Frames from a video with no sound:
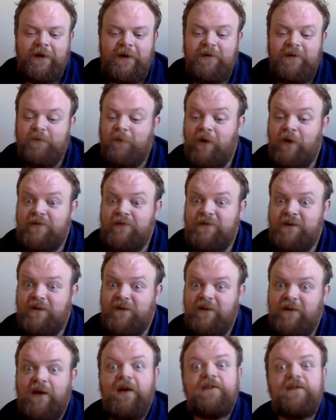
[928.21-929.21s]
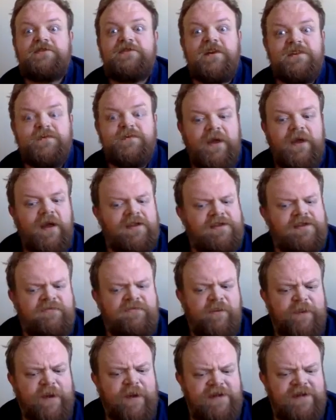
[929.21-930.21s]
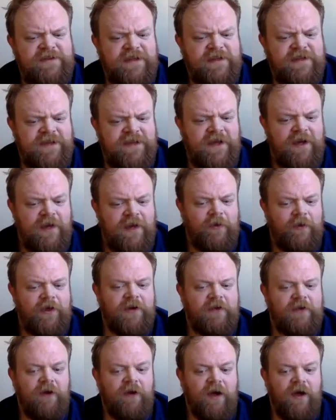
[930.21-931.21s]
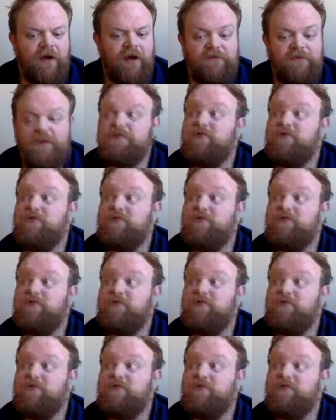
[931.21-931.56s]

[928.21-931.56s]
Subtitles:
and the Mock Turtle had just begun to repeat it when a cry of,